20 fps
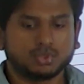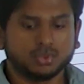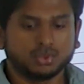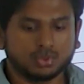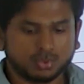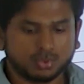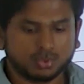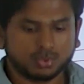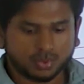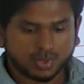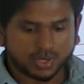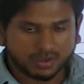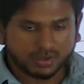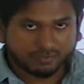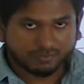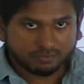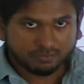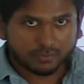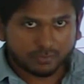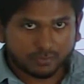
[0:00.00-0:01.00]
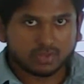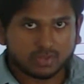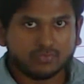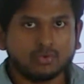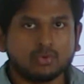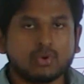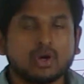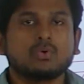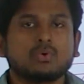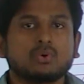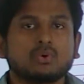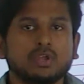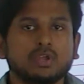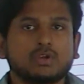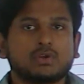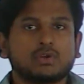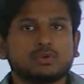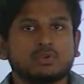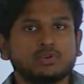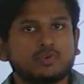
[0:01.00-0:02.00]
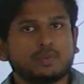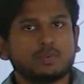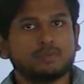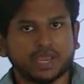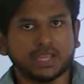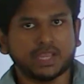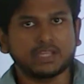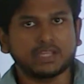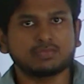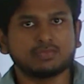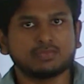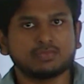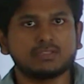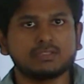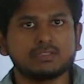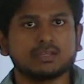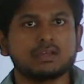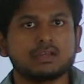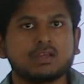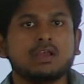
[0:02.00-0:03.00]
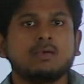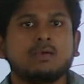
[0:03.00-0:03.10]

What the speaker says: So, if you are going to give a mains, means